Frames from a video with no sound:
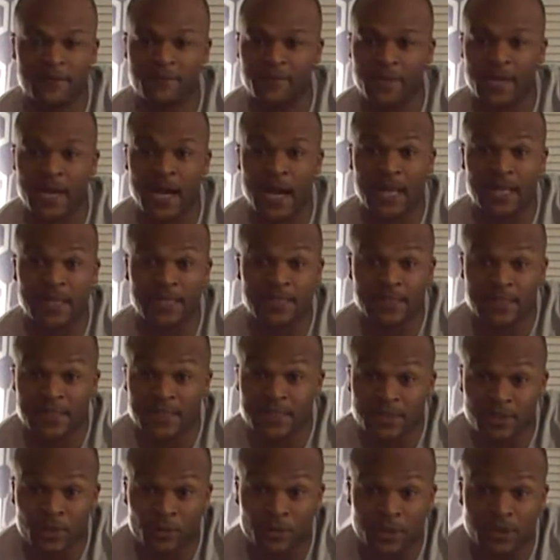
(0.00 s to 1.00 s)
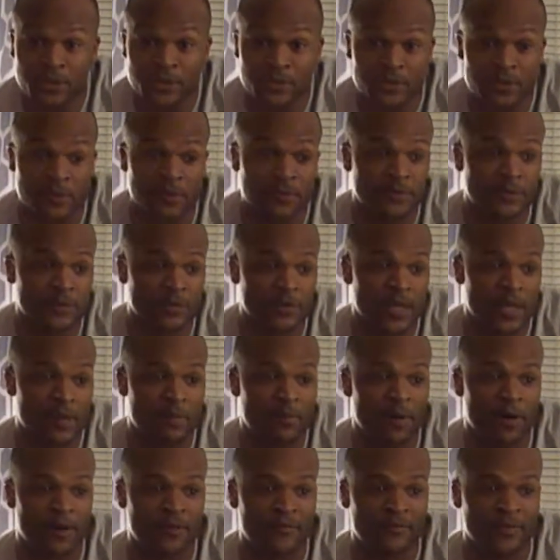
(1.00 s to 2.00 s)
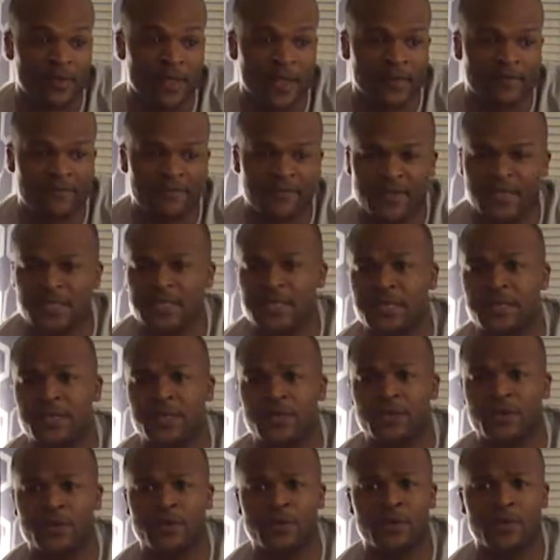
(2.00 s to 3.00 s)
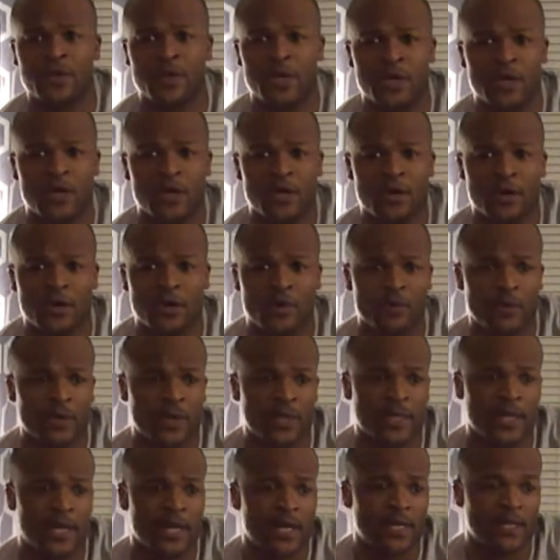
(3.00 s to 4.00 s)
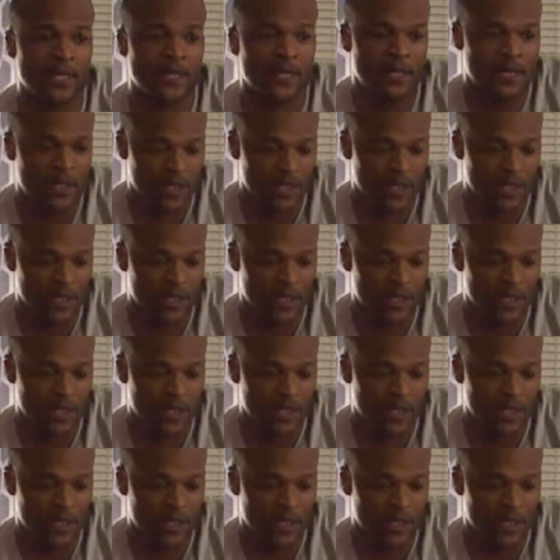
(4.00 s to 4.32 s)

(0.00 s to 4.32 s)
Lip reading: for college and sold it to them, so they bought it for like $1,500 or whatnot.